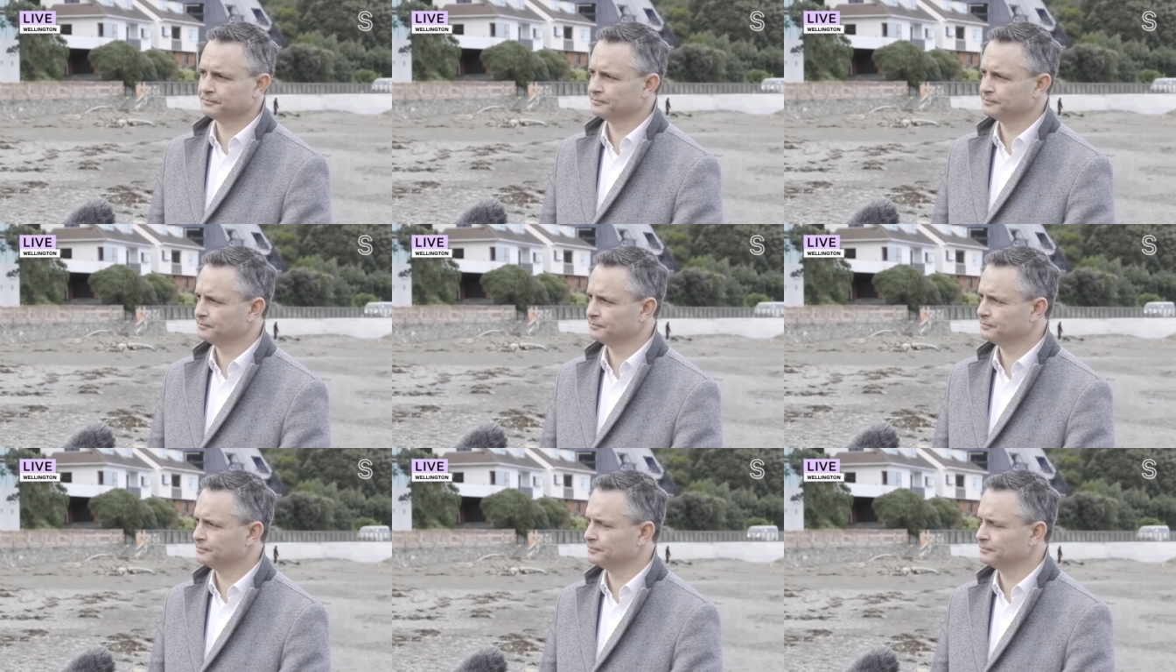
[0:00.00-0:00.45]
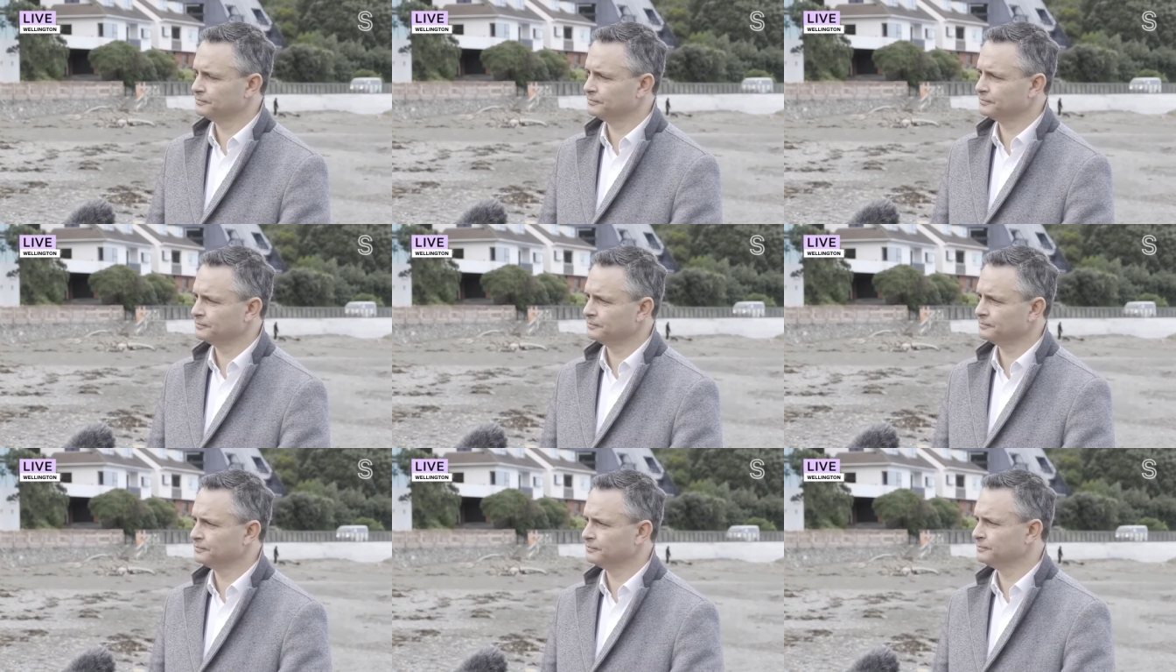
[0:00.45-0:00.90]
Green Party
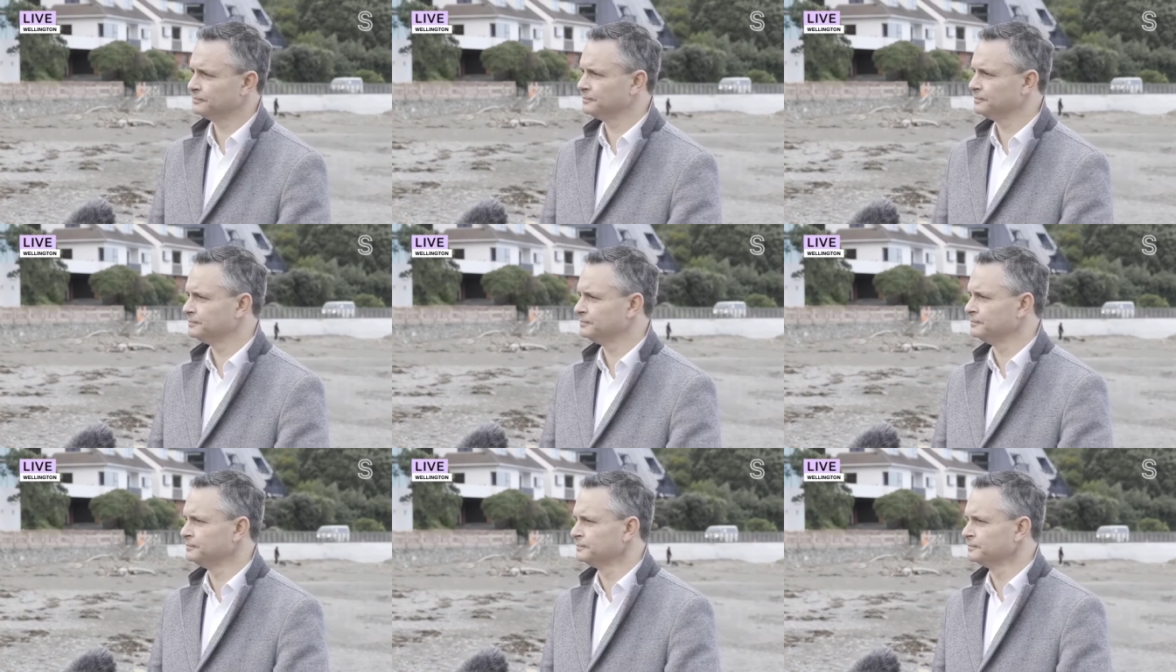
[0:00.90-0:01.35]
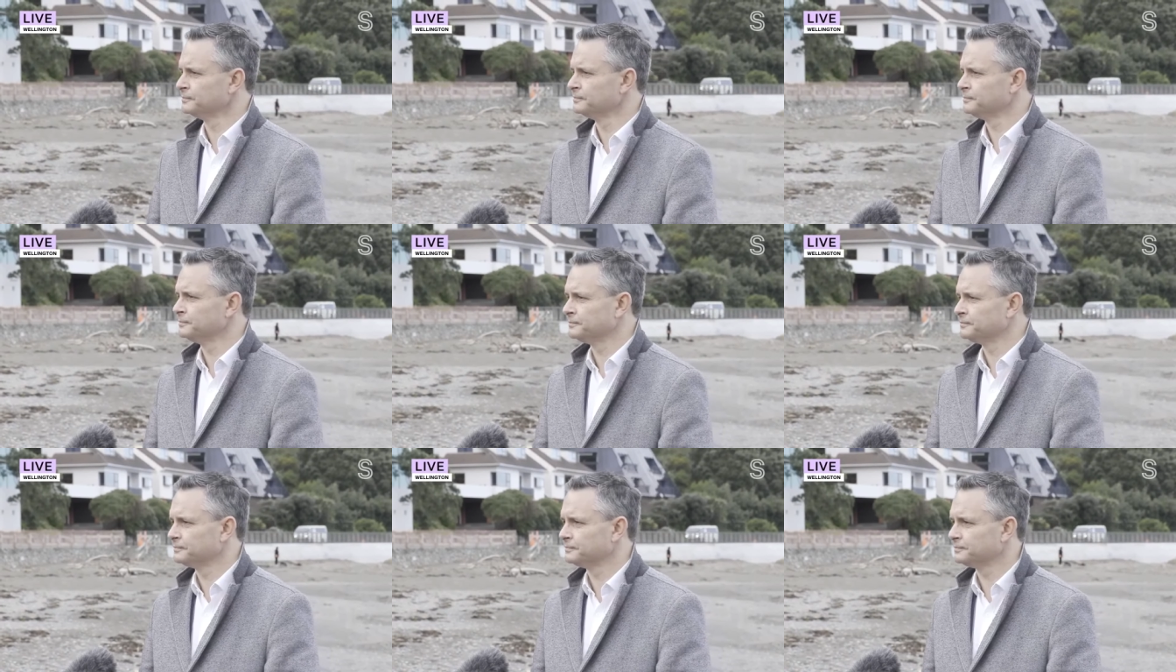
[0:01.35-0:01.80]
co leadership
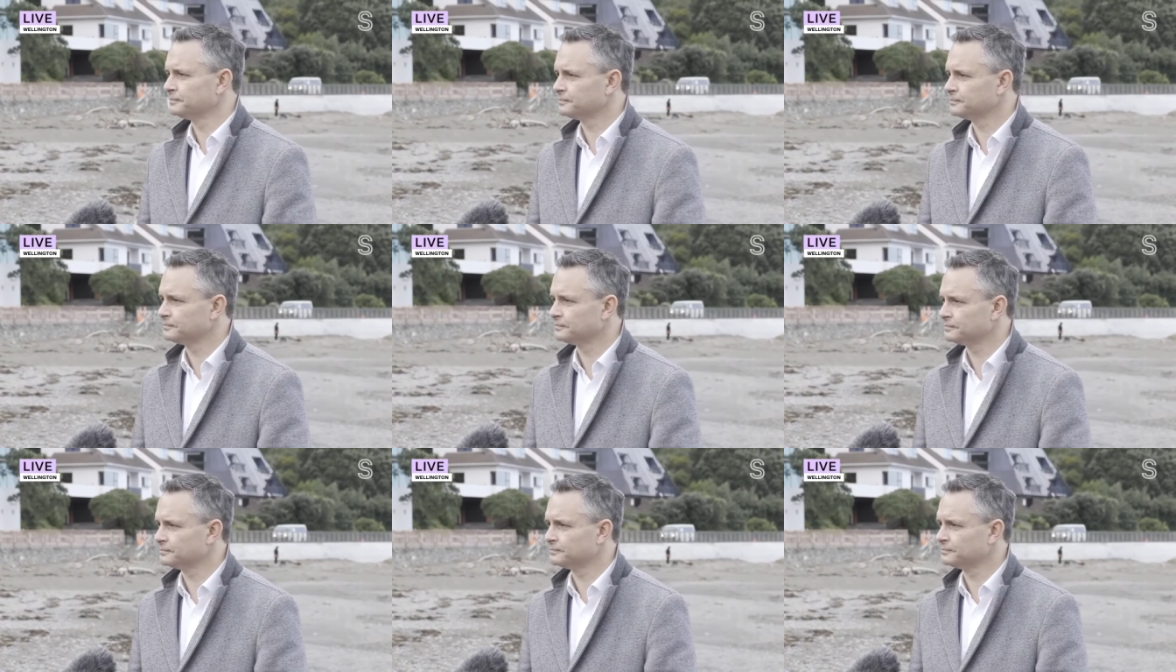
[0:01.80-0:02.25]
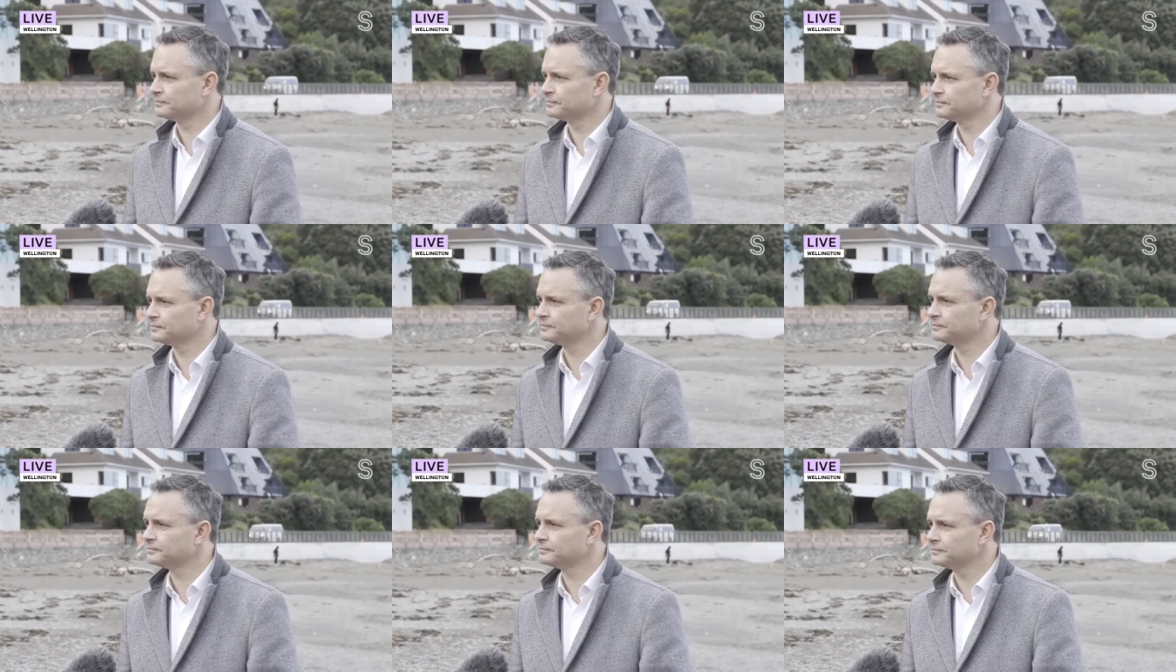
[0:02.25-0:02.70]
nomination is closed tomorrow.
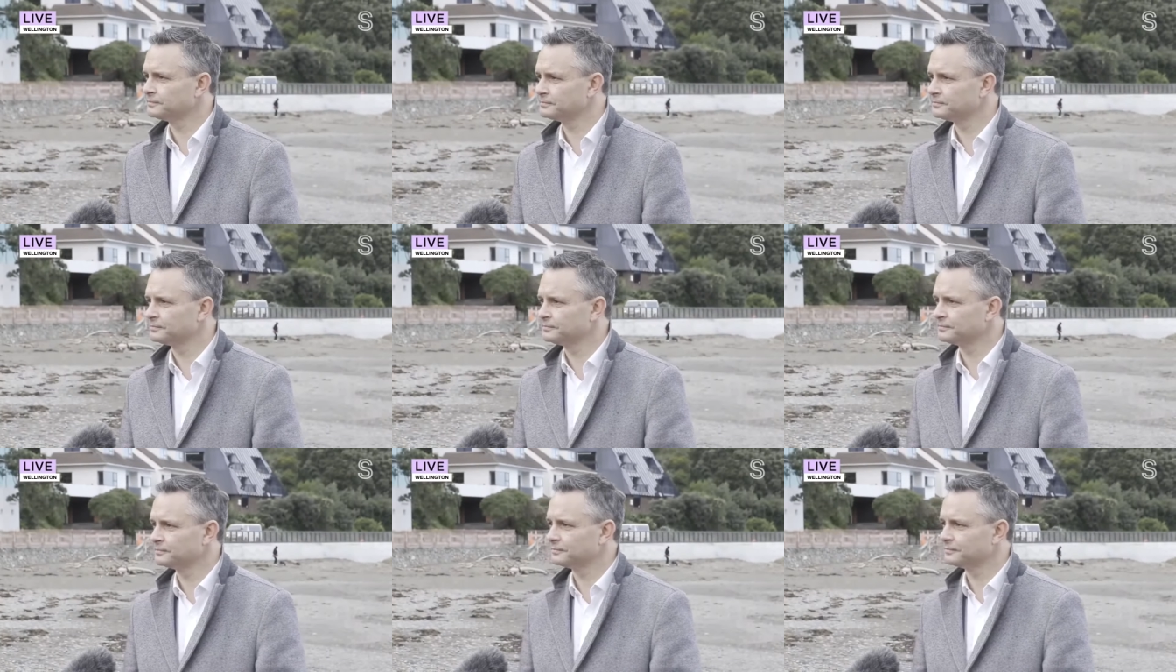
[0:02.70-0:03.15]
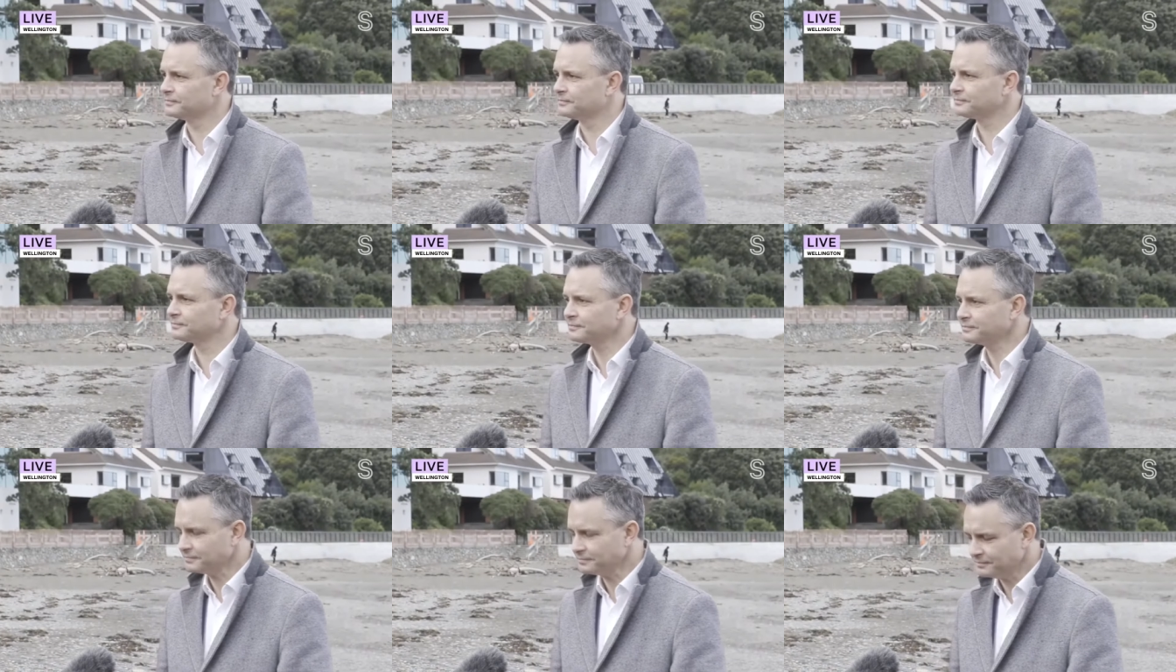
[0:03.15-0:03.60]
Have you put your
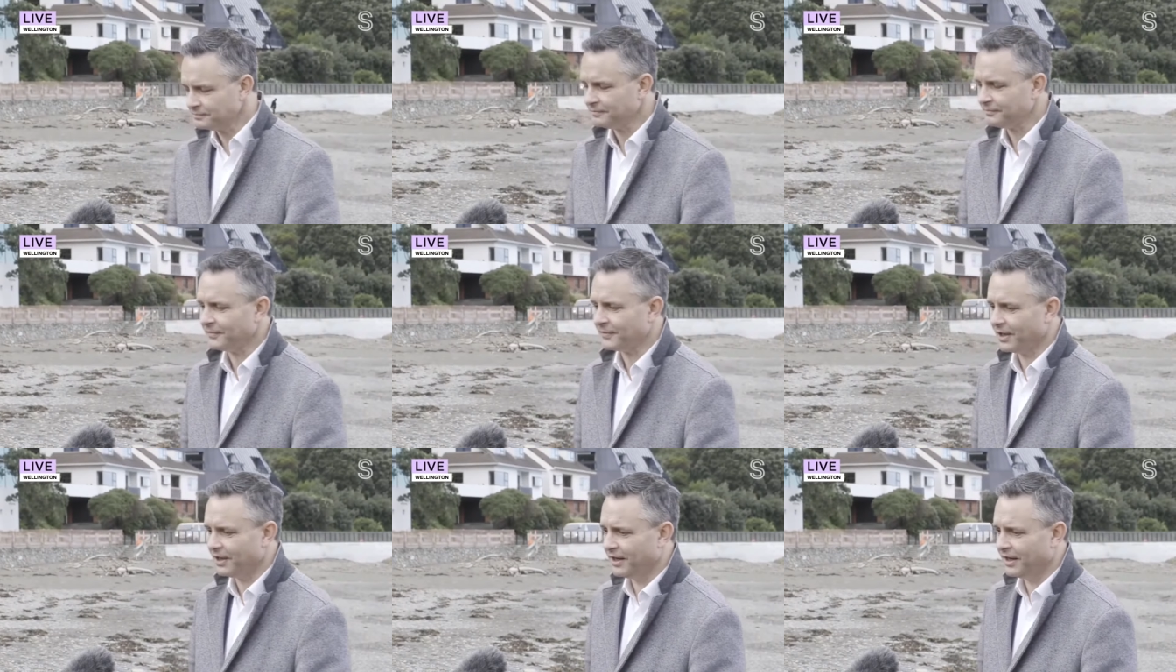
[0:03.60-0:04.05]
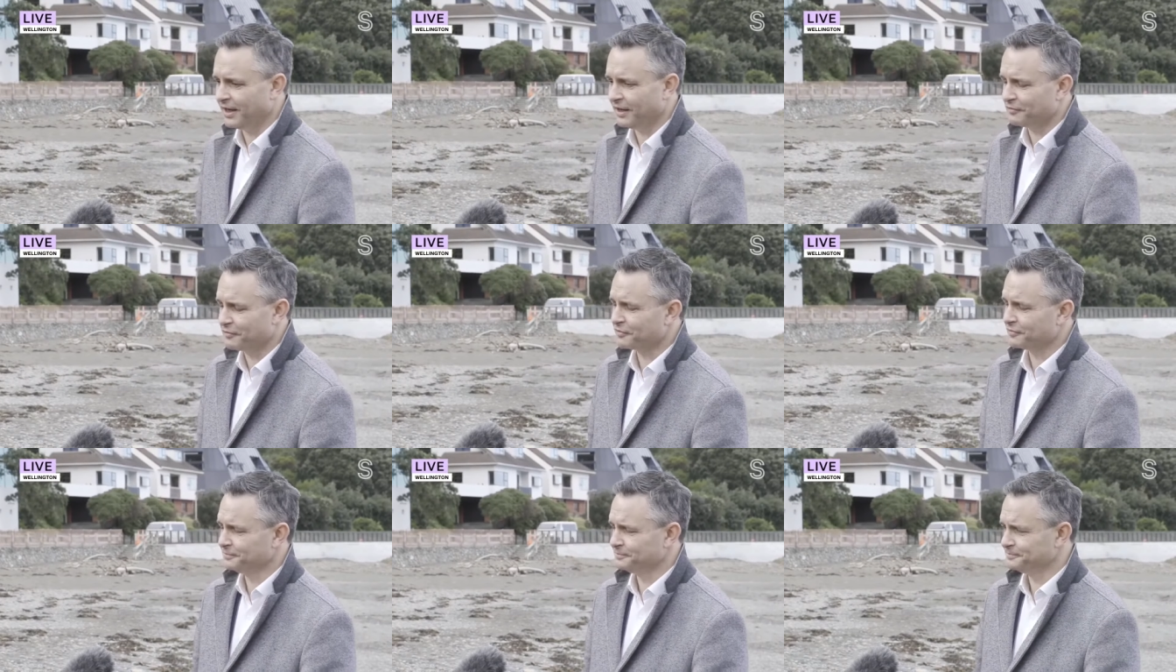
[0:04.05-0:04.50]
nomination in? I have.